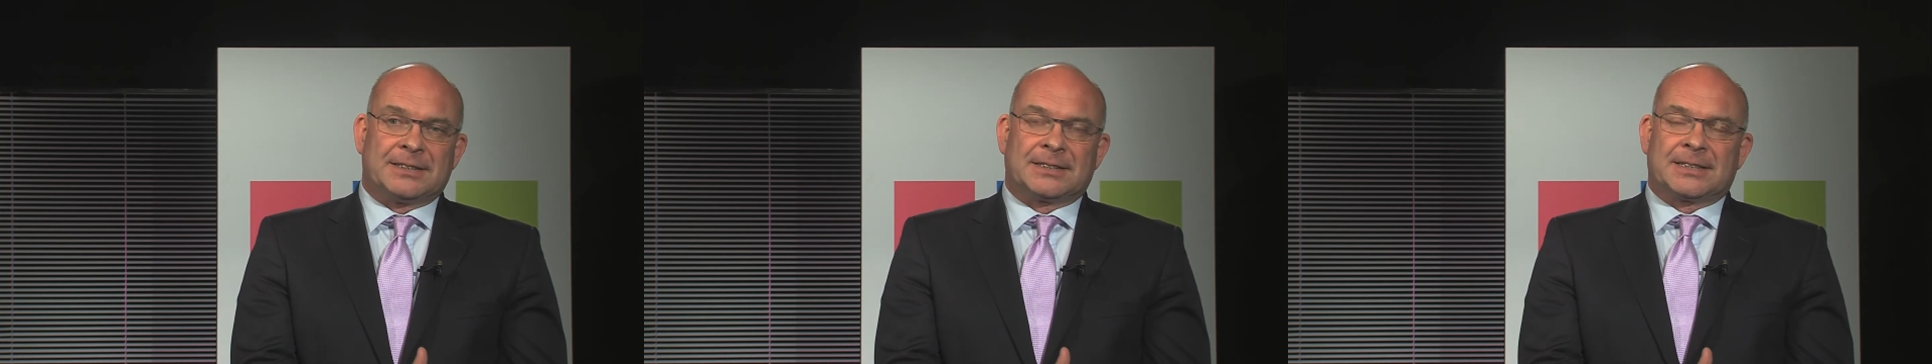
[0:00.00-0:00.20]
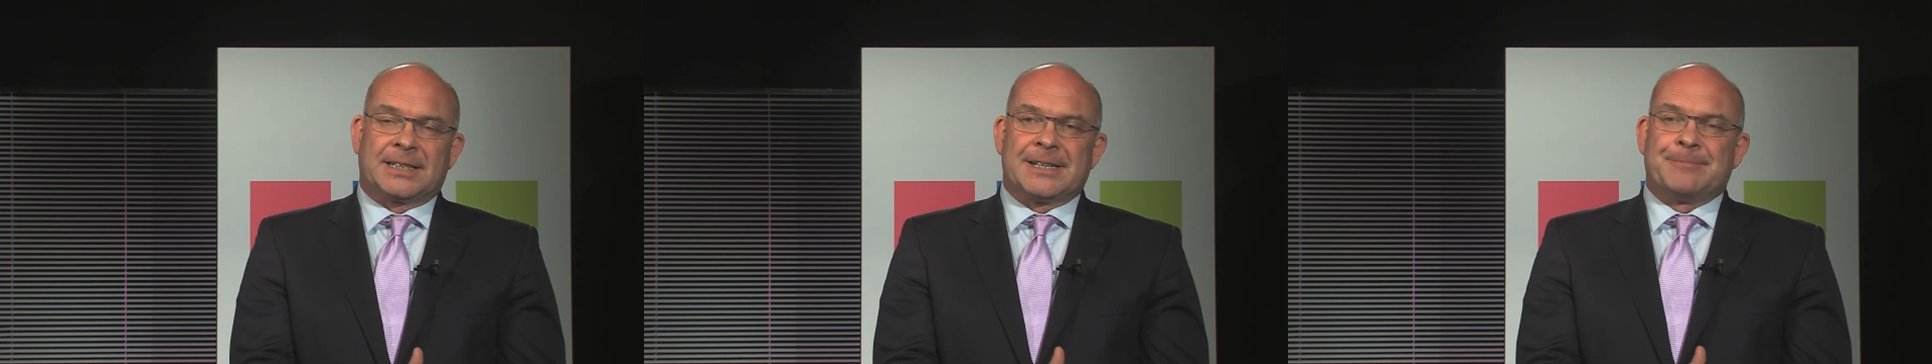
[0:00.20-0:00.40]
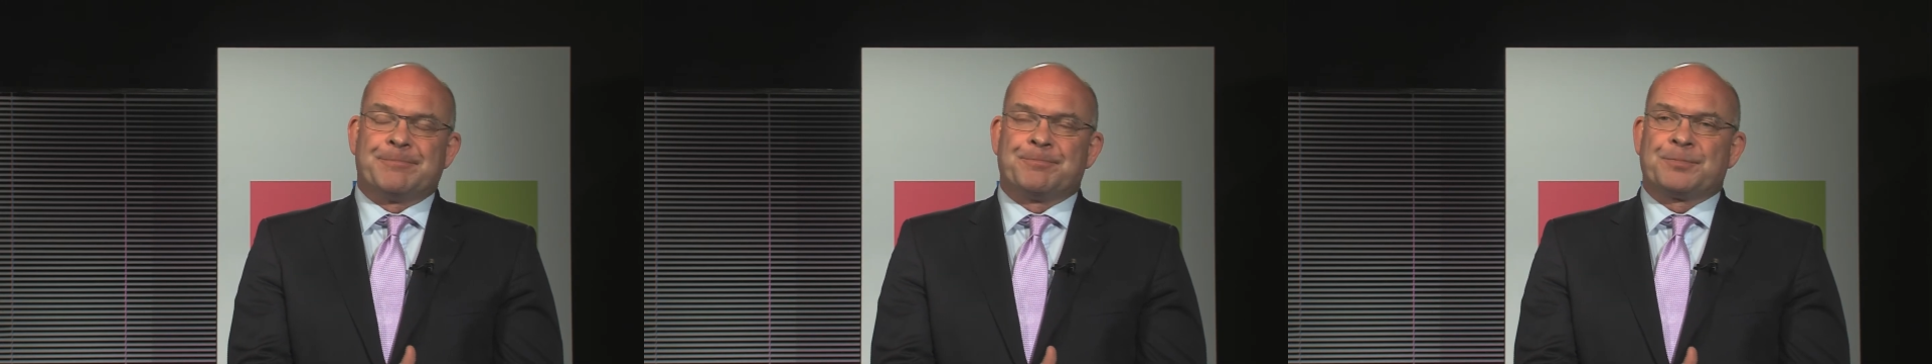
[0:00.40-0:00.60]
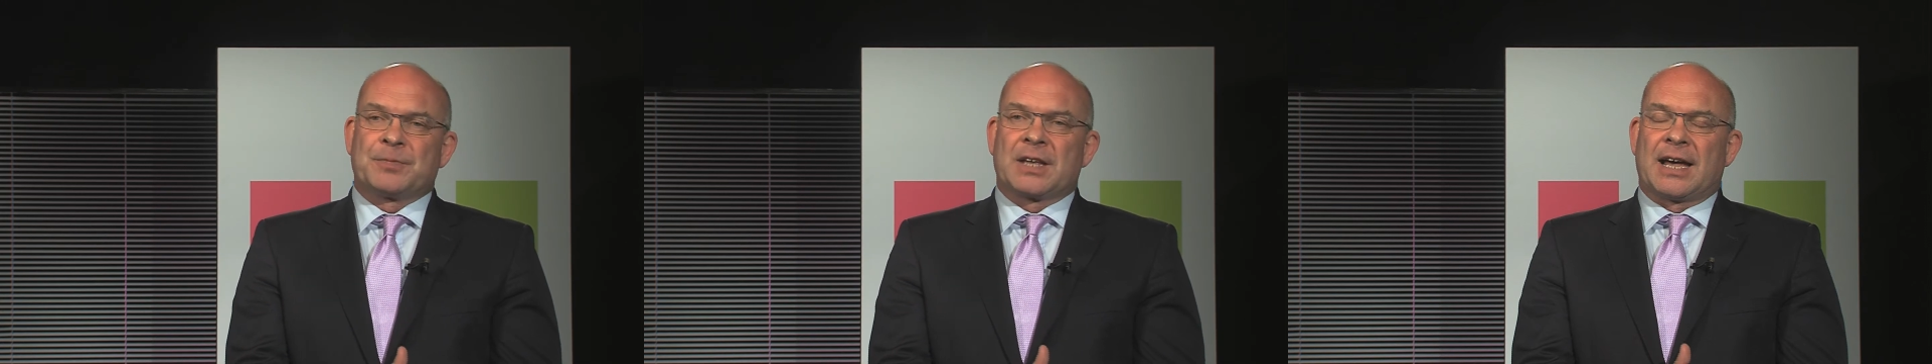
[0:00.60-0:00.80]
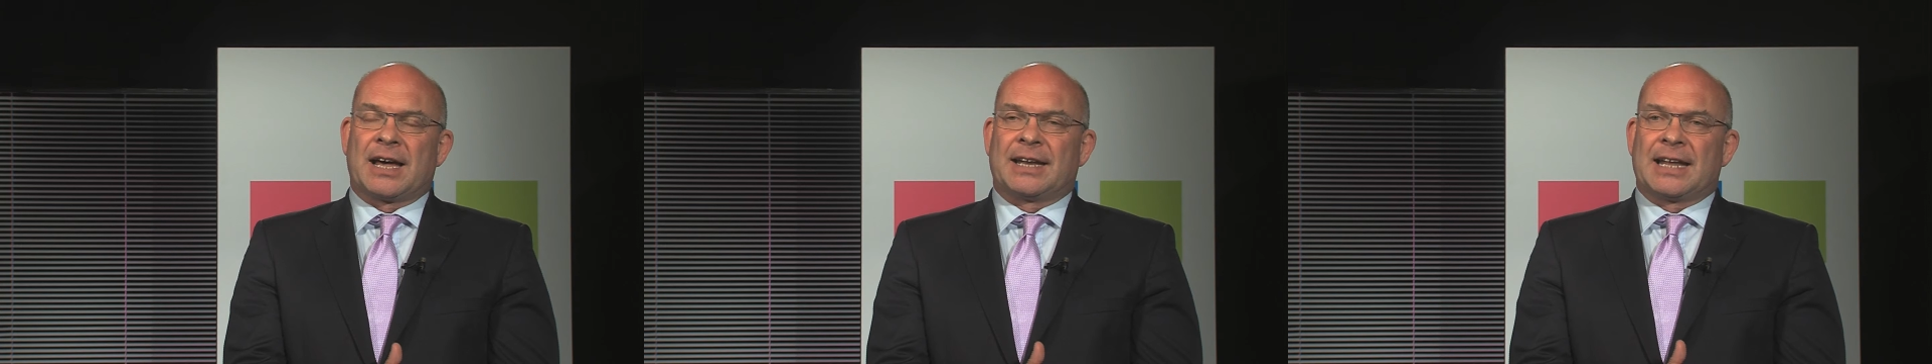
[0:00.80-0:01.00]
scheme
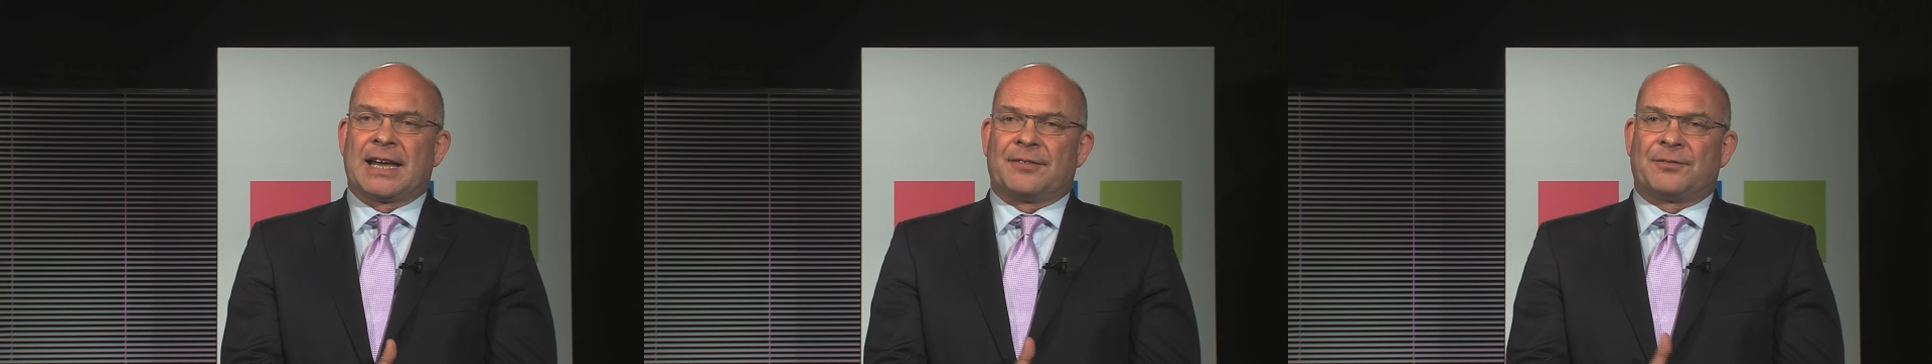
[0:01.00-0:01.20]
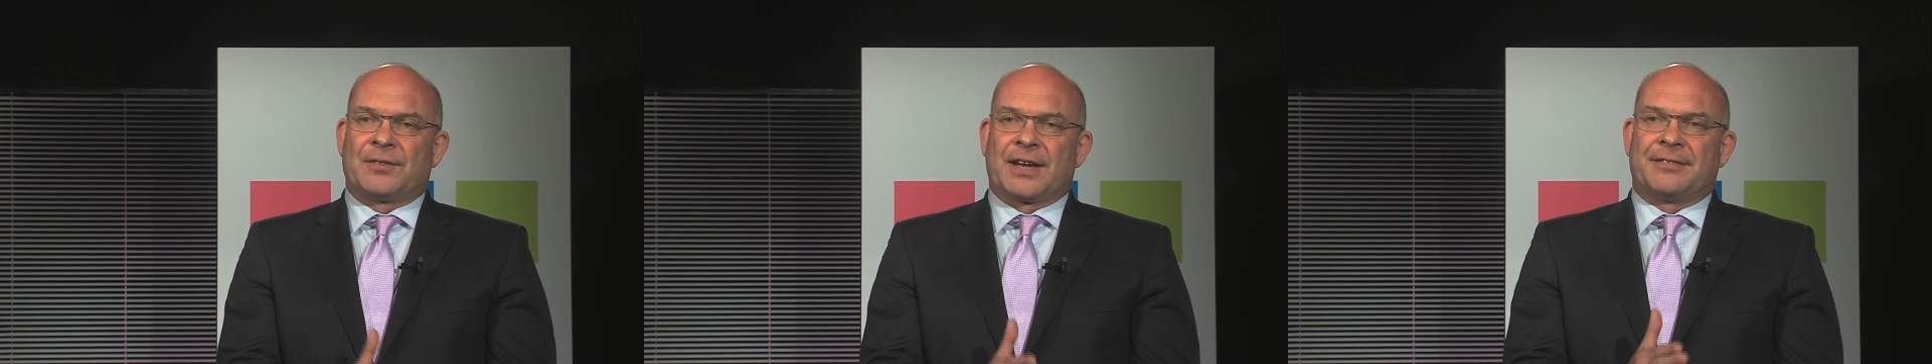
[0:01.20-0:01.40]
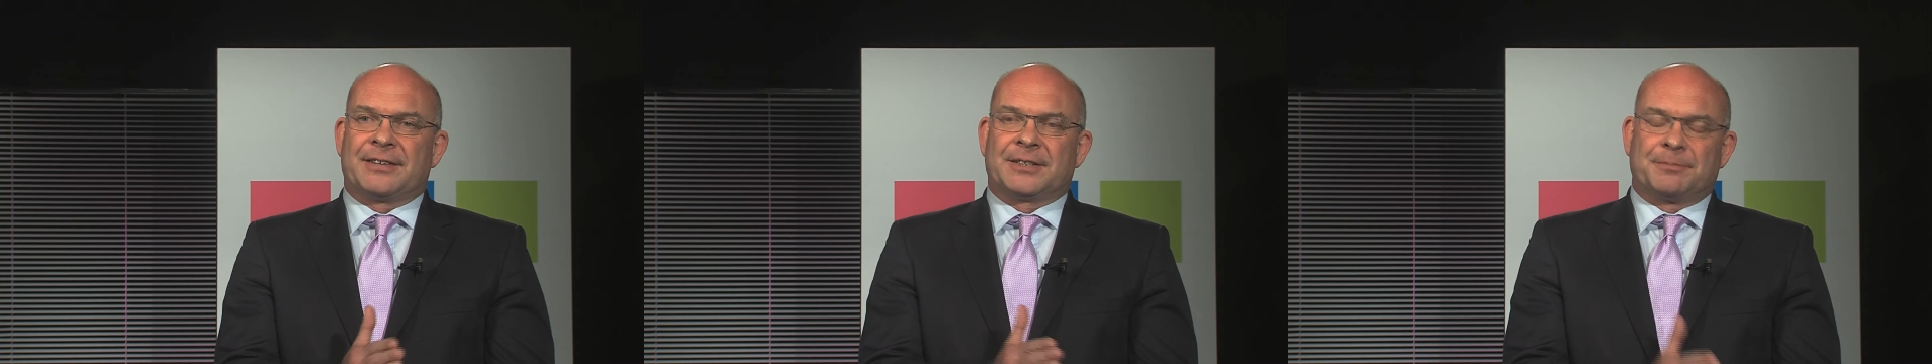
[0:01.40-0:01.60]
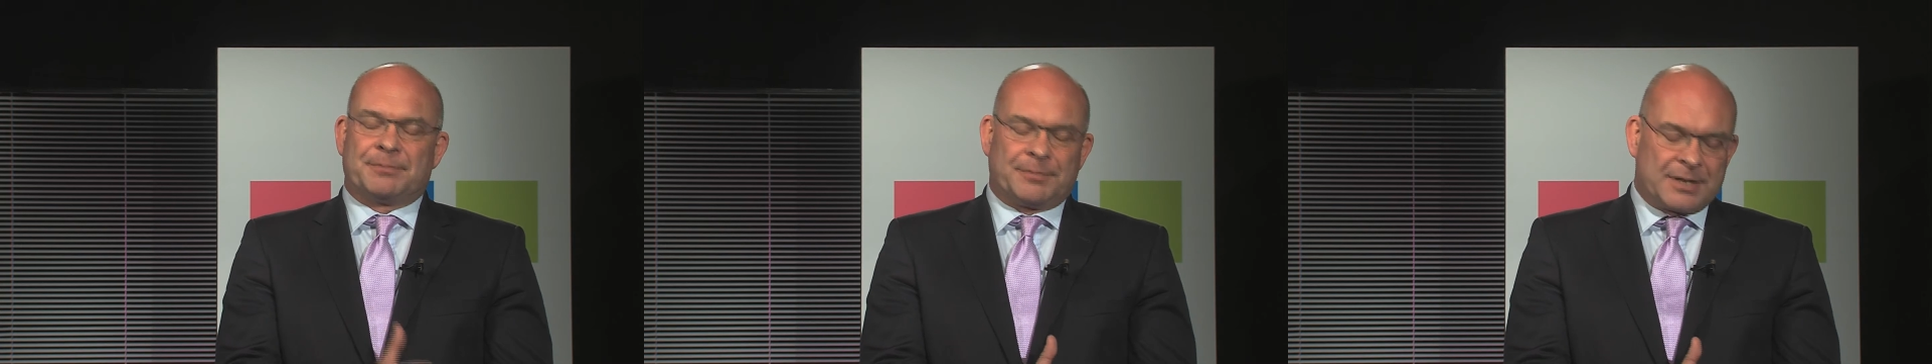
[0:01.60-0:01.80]
and have various